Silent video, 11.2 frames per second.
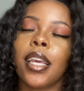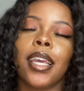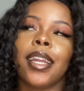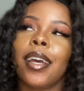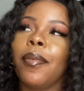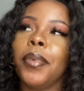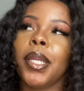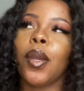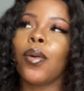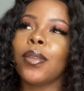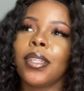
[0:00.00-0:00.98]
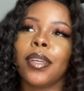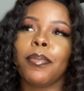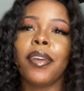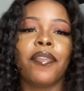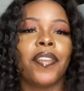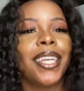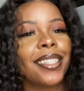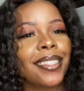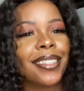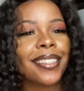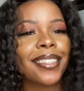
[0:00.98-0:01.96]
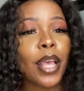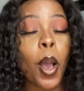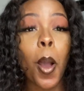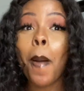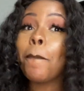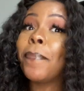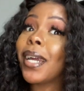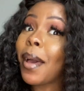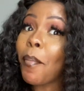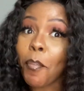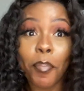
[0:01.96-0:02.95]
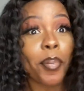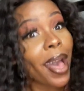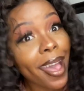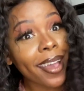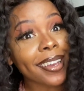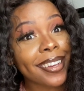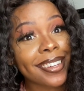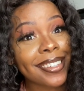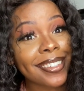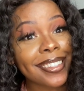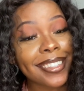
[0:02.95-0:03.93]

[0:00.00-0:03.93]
and I've been ghosting my face. But I'm back!